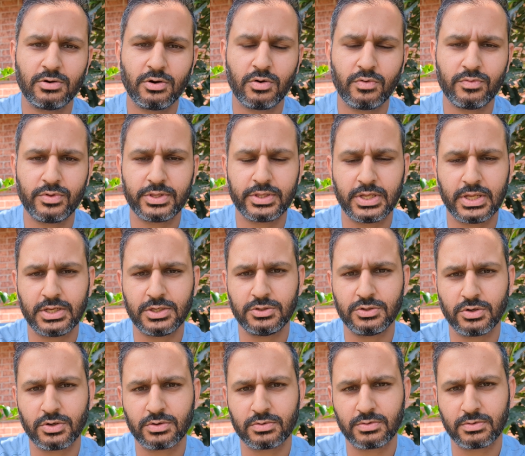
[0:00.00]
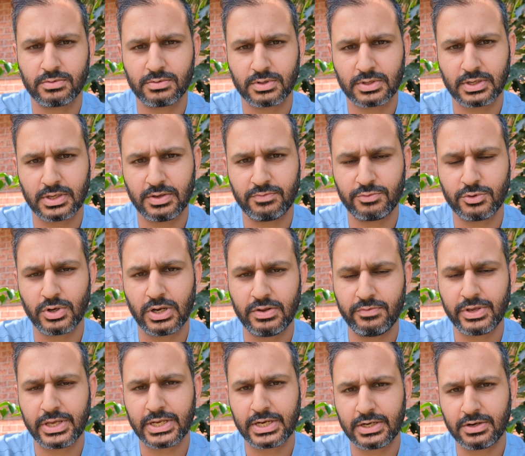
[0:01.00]
Obviously if you are
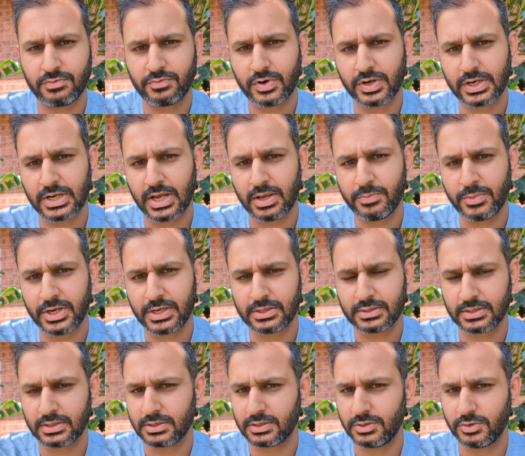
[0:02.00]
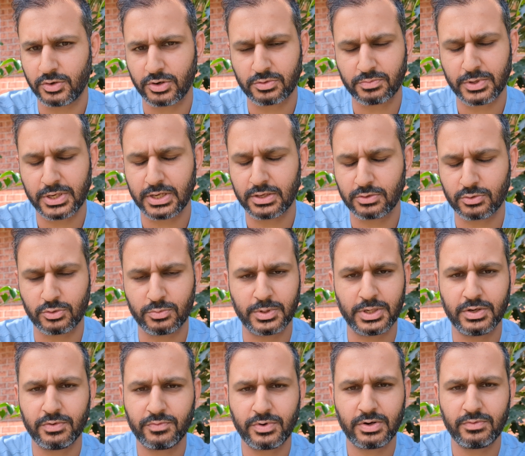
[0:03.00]
living in a different climate, your experience could be
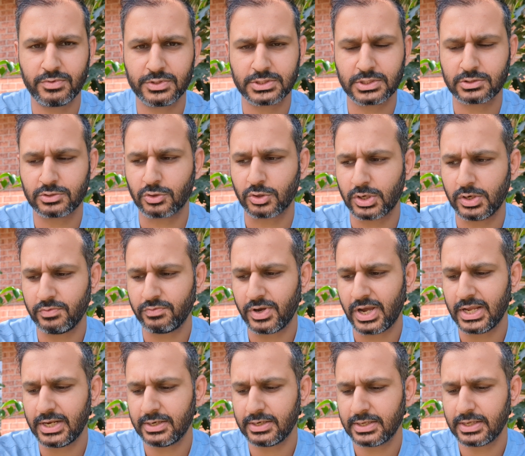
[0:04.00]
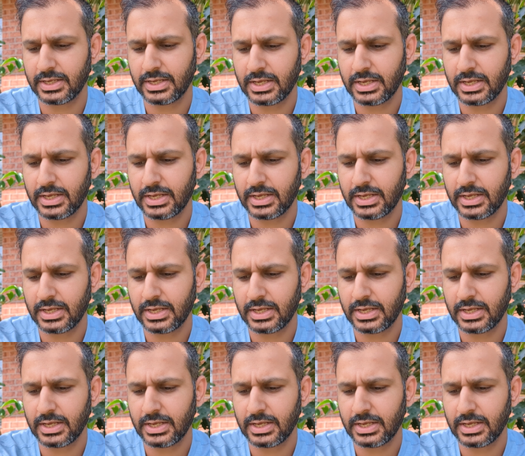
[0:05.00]
different, which is totally fine.